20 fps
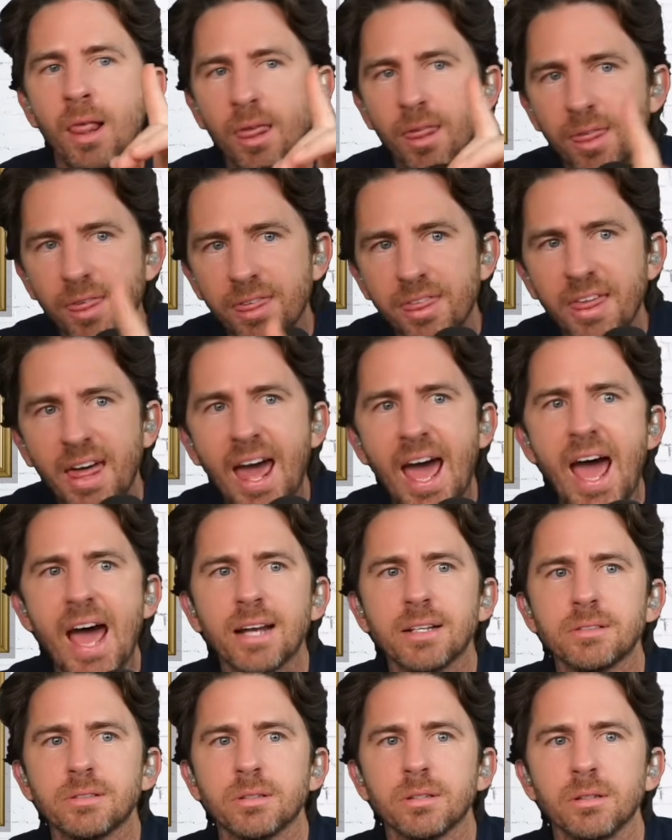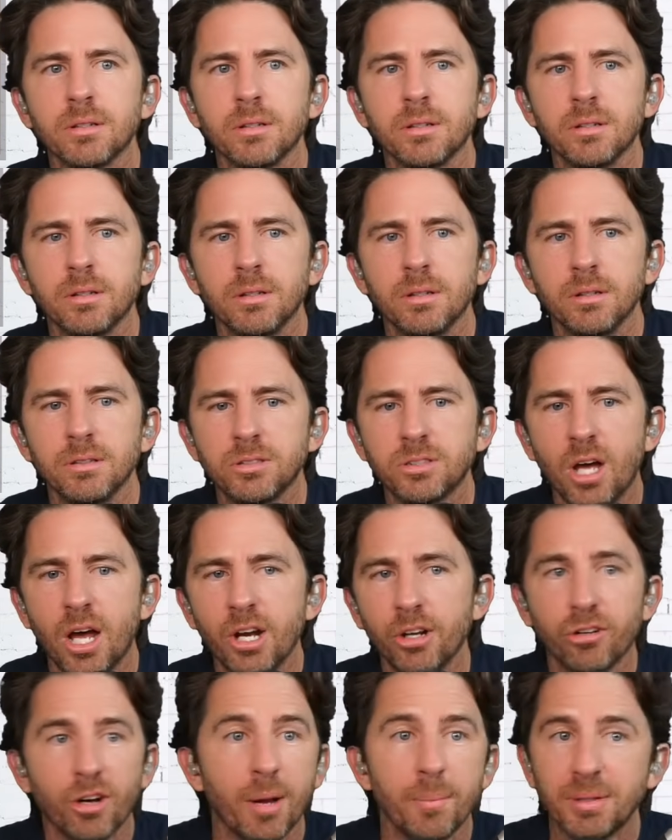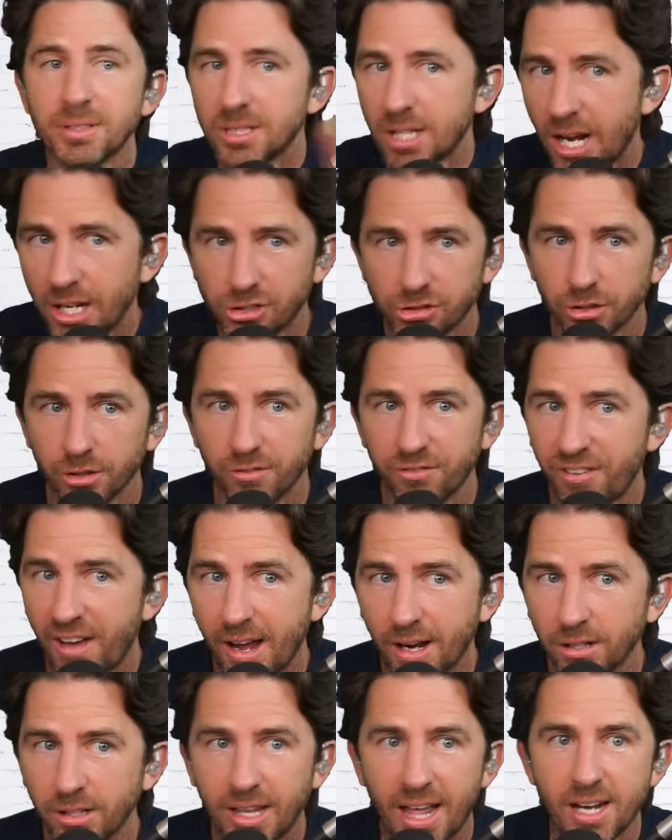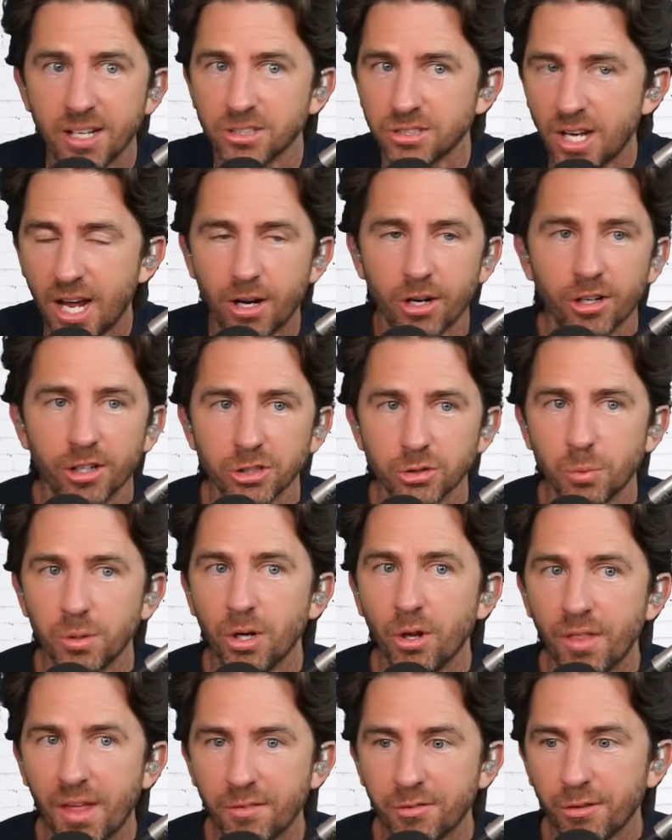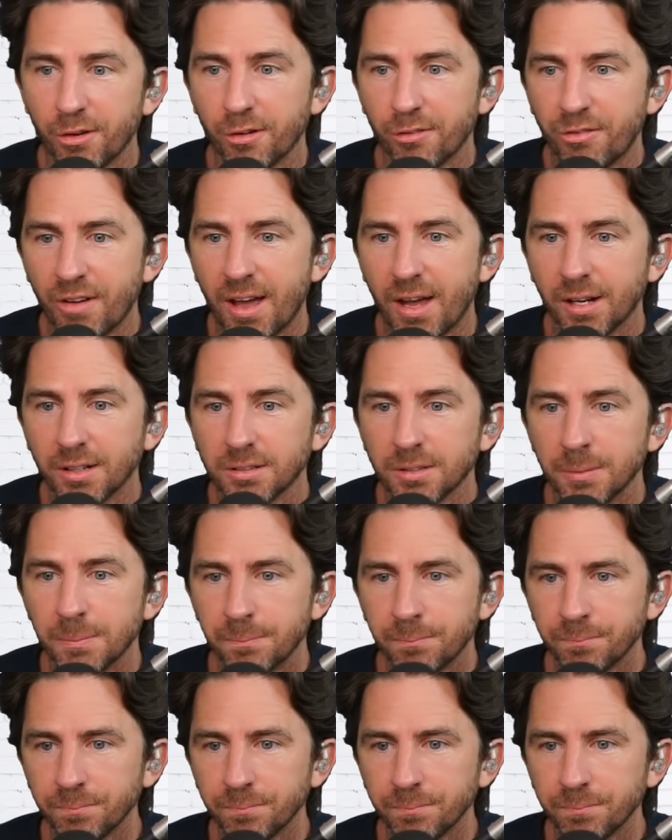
That sonogram is not true. In fact, that is not hers. We know that for a fact.